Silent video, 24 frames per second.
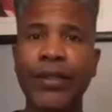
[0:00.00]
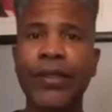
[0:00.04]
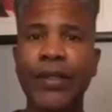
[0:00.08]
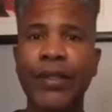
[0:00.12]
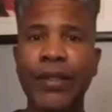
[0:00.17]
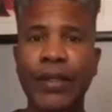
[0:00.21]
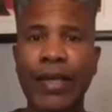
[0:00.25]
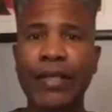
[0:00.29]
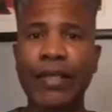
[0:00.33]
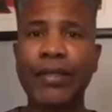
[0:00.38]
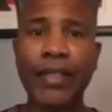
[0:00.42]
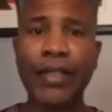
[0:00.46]

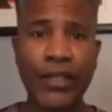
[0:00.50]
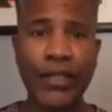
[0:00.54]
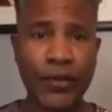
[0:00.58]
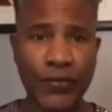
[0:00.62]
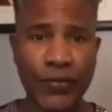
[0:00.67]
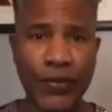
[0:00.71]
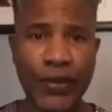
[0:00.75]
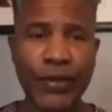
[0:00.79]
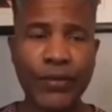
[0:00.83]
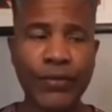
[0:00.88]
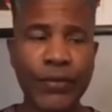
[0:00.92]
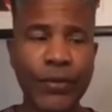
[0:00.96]
as
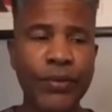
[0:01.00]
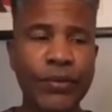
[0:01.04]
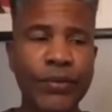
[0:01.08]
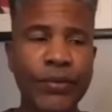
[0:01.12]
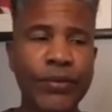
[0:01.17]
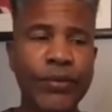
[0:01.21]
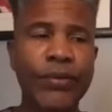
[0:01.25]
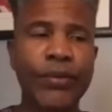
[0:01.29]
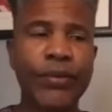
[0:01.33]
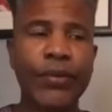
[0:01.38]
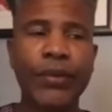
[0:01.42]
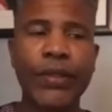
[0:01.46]

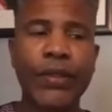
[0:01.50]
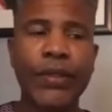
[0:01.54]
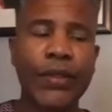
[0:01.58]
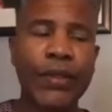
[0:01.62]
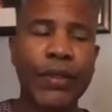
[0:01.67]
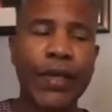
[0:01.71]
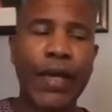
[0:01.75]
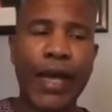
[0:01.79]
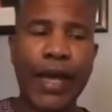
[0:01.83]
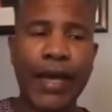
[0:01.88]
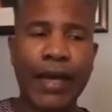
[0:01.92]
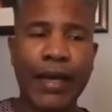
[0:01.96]
individuals,
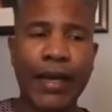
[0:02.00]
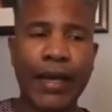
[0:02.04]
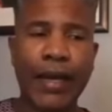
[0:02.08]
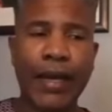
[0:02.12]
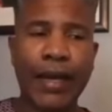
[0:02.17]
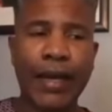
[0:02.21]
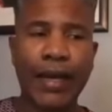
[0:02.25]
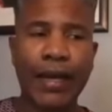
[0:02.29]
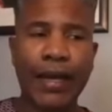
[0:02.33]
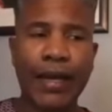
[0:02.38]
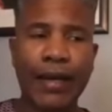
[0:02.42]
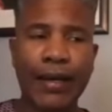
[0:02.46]

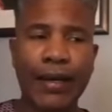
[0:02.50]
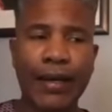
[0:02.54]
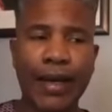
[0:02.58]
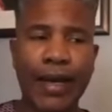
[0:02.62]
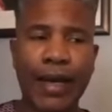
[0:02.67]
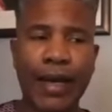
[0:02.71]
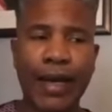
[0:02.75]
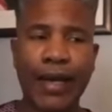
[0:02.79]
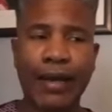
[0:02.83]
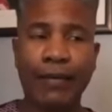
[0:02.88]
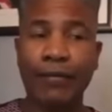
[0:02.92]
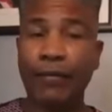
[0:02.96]

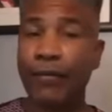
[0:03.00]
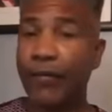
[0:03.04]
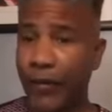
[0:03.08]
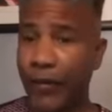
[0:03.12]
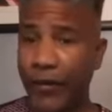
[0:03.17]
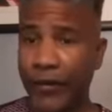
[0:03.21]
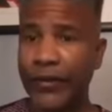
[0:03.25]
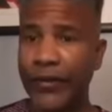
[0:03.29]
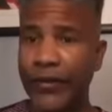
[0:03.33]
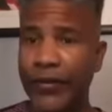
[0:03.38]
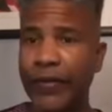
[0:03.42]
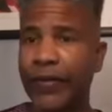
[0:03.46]
and
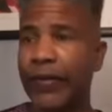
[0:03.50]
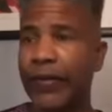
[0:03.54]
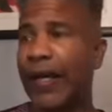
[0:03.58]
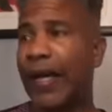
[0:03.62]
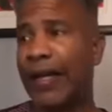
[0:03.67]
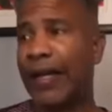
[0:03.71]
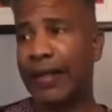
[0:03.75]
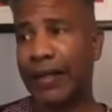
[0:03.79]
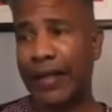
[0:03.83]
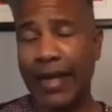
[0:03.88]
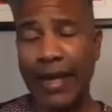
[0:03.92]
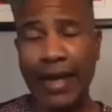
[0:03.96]
first,
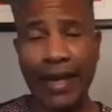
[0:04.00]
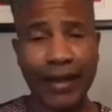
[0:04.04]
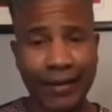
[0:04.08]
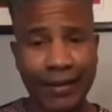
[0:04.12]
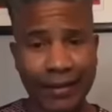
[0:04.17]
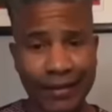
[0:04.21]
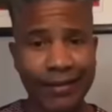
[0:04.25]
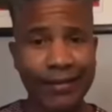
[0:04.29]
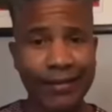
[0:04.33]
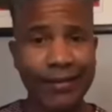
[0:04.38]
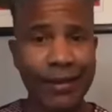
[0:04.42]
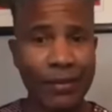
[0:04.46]
and
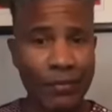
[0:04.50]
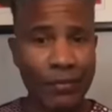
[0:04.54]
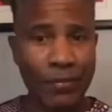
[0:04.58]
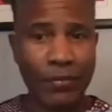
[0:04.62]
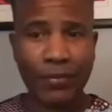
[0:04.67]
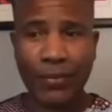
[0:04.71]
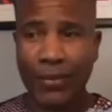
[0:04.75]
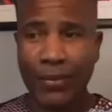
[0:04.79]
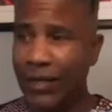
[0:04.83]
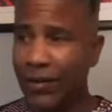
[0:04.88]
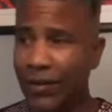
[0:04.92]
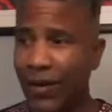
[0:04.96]
then
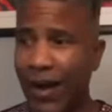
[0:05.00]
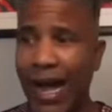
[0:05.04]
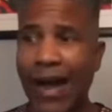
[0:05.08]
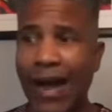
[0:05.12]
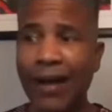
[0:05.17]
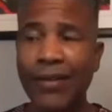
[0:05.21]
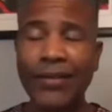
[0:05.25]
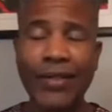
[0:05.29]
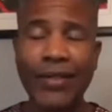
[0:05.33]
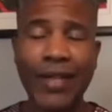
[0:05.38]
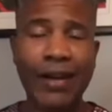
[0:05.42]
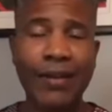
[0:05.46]

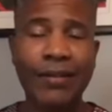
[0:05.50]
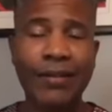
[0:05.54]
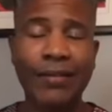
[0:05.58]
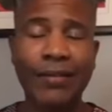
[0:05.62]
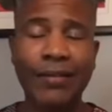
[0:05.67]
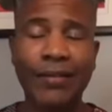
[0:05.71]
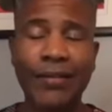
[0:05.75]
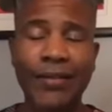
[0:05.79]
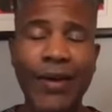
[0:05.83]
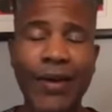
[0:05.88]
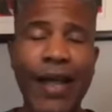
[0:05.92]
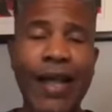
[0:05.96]
how does that
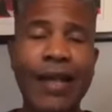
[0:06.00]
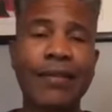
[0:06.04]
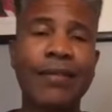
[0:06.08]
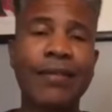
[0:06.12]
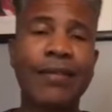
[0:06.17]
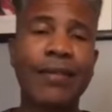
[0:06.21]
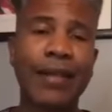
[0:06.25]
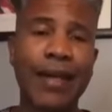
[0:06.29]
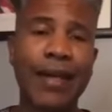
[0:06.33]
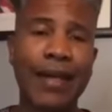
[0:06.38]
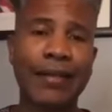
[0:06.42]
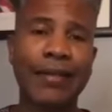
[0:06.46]

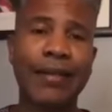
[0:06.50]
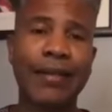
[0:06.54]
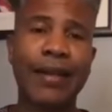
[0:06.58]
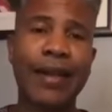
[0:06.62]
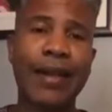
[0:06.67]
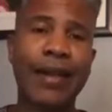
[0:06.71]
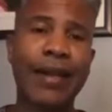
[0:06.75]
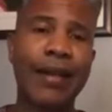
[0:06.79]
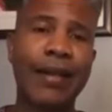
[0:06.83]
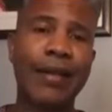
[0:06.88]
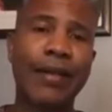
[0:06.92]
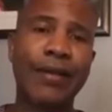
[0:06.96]
translate,
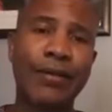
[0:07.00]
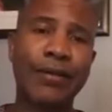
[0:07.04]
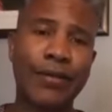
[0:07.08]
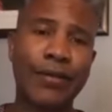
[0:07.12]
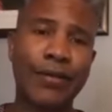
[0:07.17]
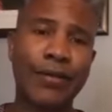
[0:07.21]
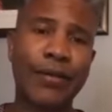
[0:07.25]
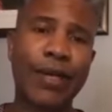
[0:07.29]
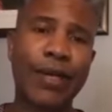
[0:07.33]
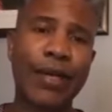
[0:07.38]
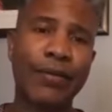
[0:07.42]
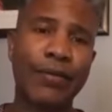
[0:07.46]
and
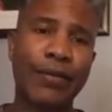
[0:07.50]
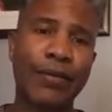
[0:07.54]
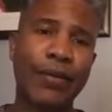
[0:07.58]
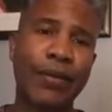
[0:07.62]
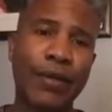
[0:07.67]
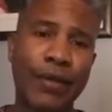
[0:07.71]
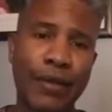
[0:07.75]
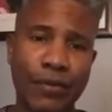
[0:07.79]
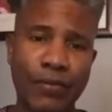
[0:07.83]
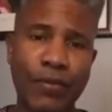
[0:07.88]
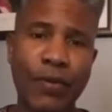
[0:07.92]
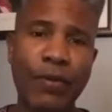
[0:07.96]

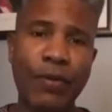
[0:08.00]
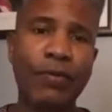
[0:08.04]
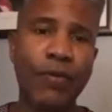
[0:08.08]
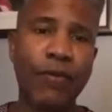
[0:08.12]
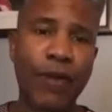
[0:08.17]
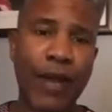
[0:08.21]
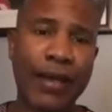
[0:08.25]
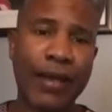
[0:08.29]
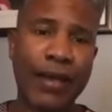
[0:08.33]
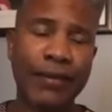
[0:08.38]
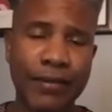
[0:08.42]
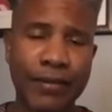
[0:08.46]
it
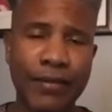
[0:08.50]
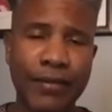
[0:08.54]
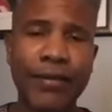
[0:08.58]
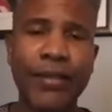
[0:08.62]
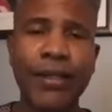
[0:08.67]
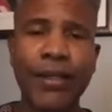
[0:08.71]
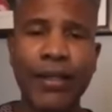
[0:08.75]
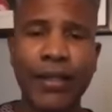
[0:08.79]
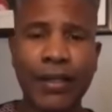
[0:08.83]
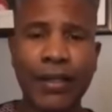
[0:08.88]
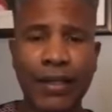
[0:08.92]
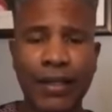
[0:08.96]
reflects
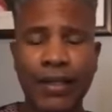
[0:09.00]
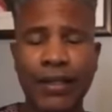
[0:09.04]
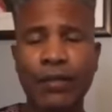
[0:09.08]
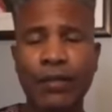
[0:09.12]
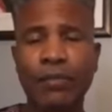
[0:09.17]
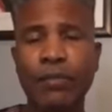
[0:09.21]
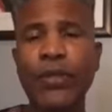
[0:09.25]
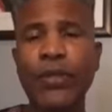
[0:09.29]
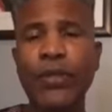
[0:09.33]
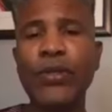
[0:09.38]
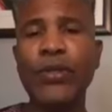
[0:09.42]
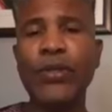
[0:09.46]
in the
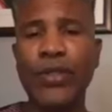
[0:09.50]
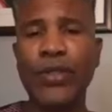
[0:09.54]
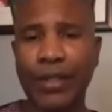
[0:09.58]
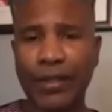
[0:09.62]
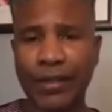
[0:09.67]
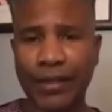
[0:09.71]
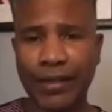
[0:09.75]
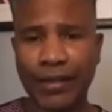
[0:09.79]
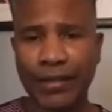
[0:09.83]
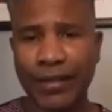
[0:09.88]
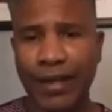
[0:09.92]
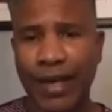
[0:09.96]

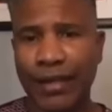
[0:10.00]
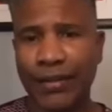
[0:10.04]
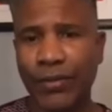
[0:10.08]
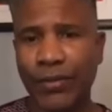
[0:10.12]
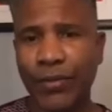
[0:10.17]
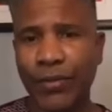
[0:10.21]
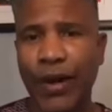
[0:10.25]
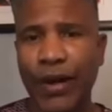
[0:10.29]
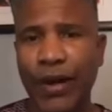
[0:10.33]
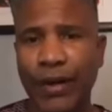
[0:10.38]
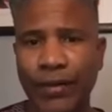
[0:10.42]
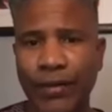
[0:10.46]
music
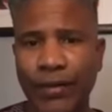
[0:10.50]
as well.